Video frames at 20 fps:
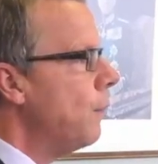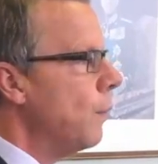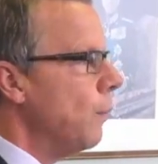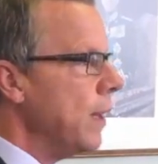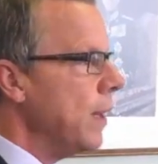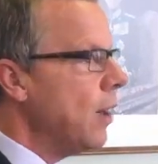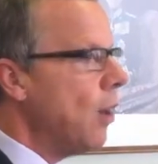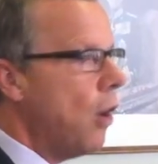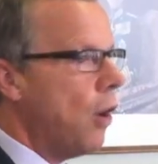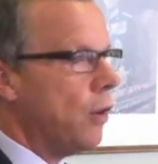
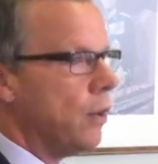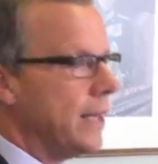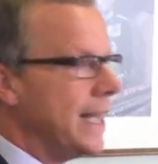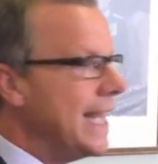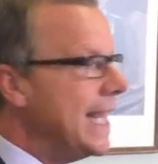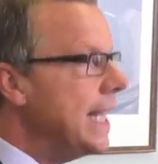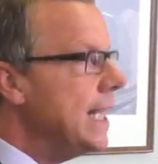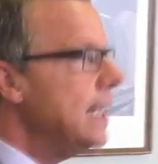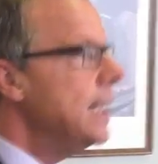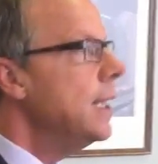what we call
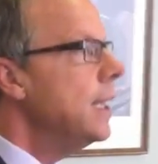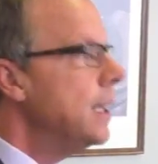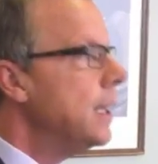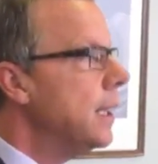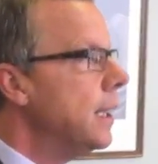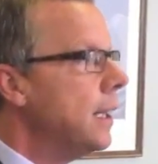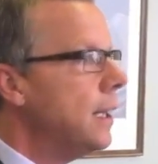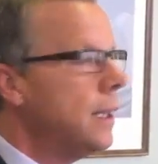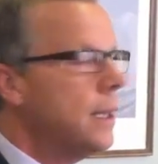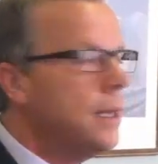lean
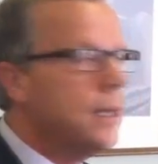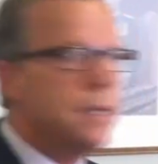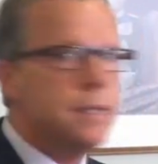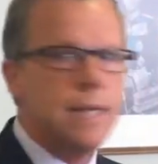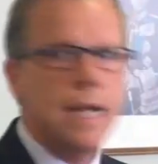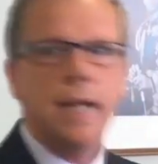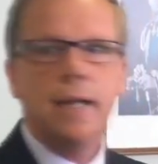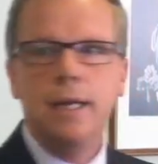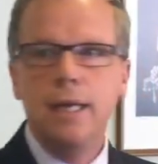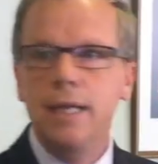
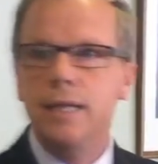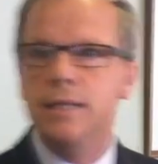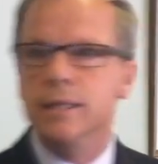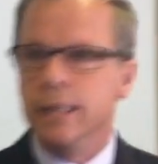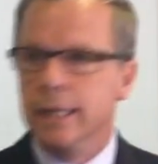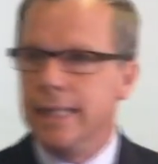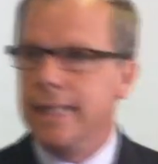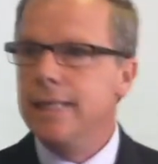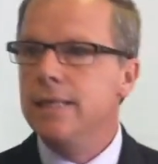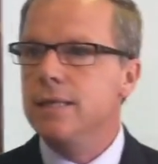
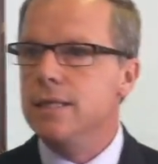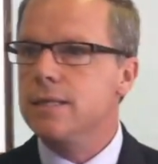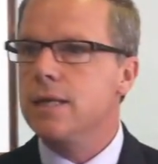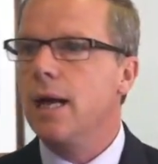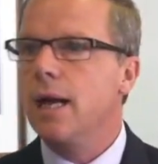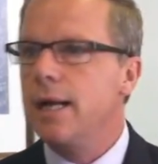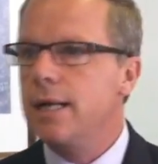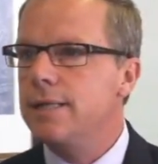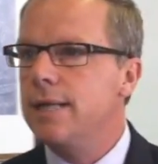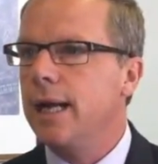techniques, lean
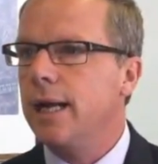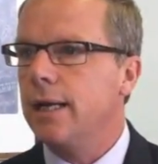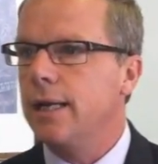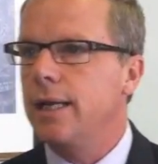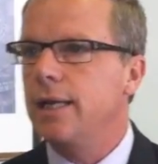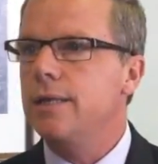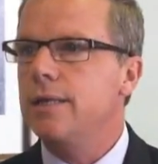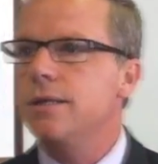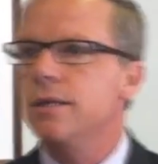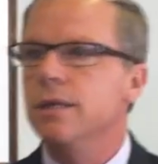design
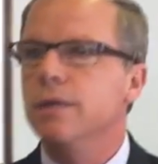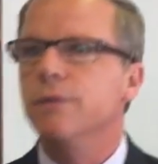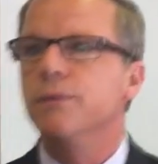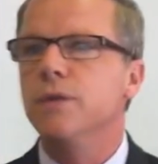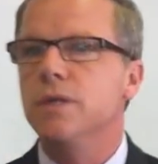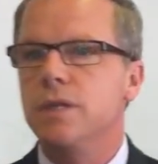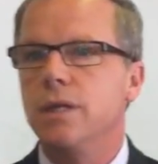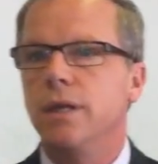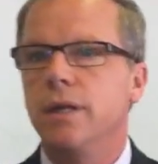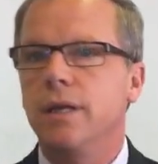techniques to the
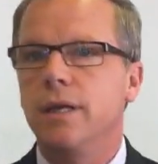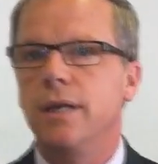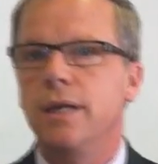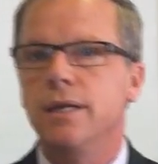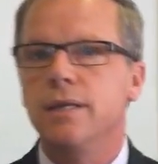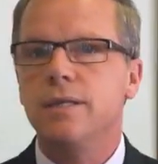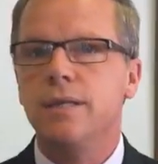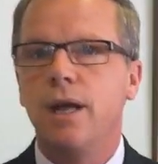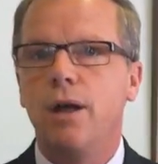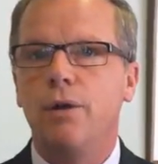
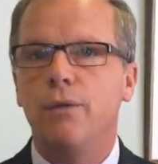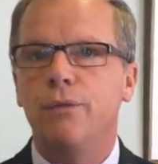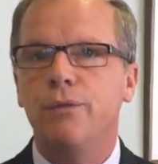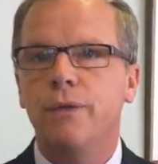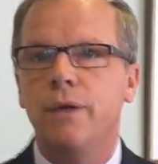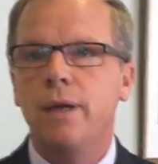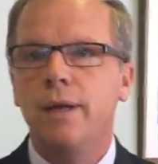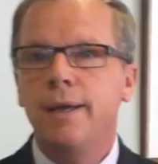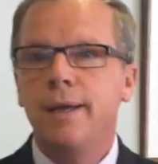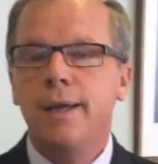facility
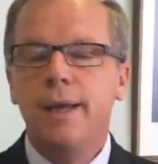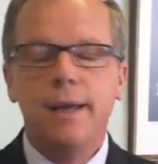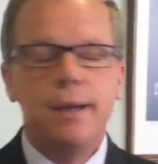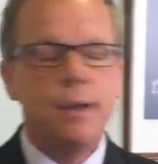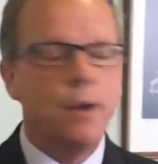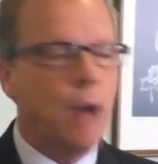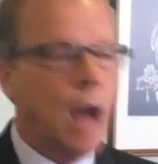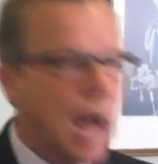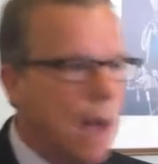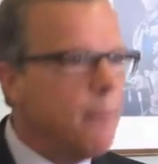itself.
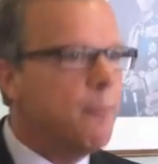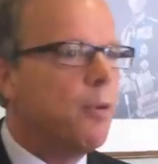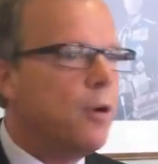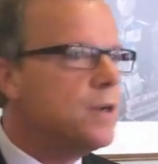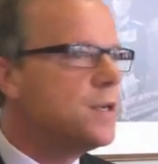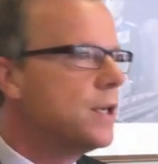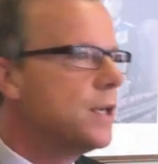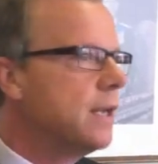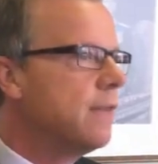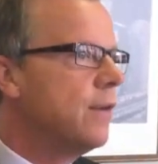I'm
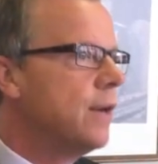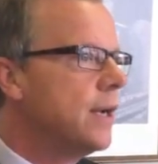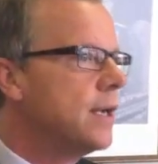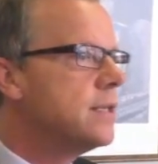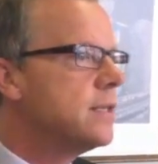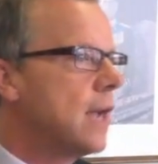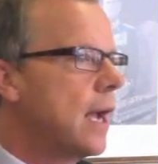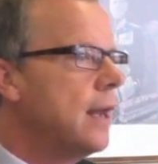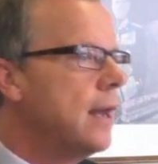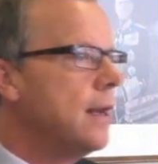personally very
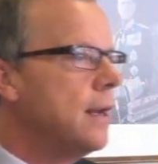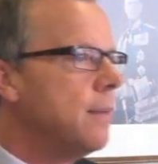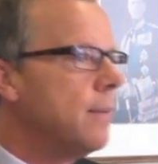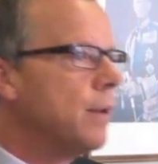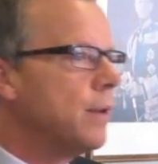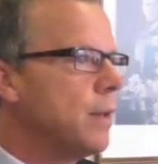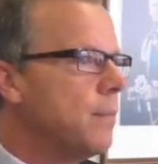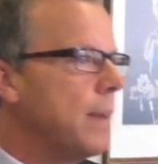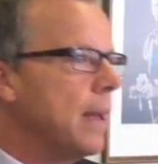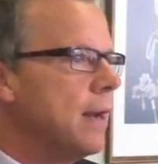excited
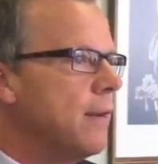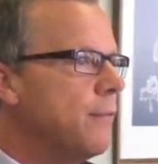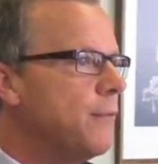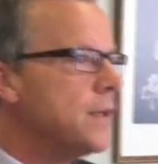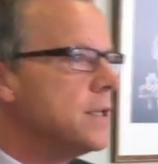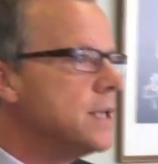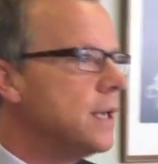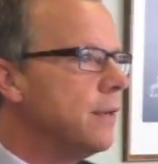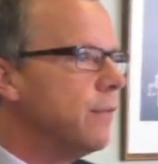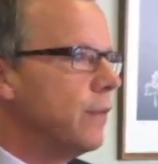about the
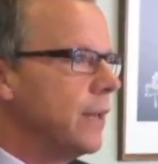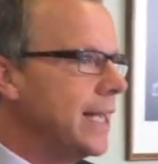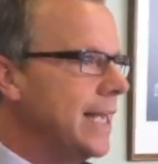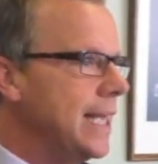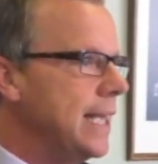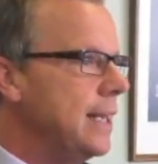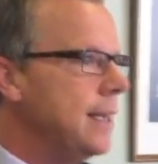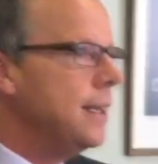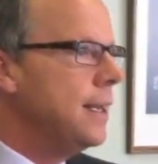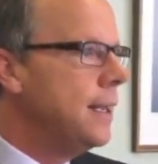benefits of
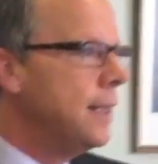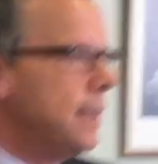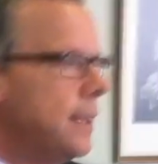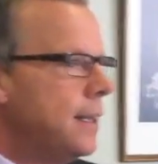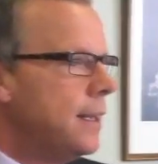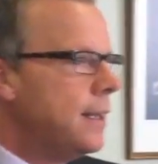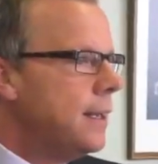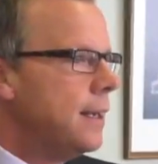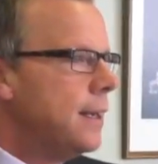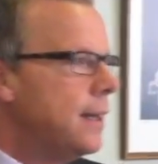lean
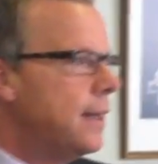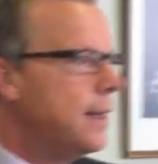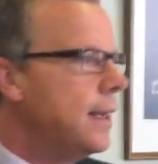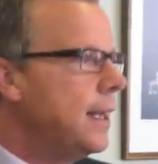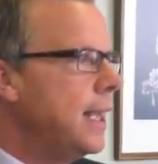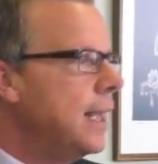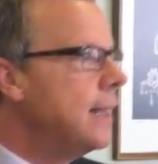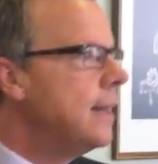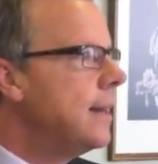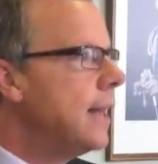
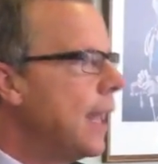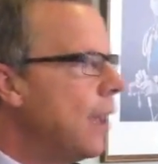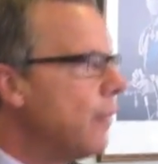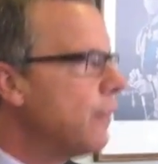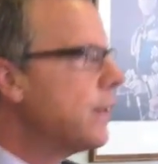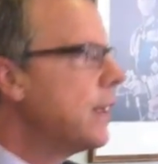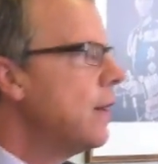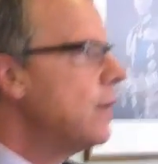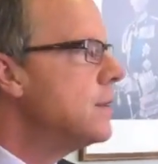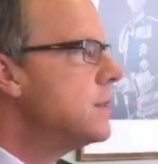in the
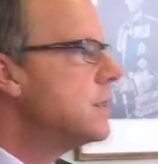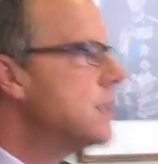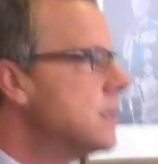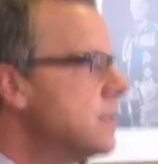healthcare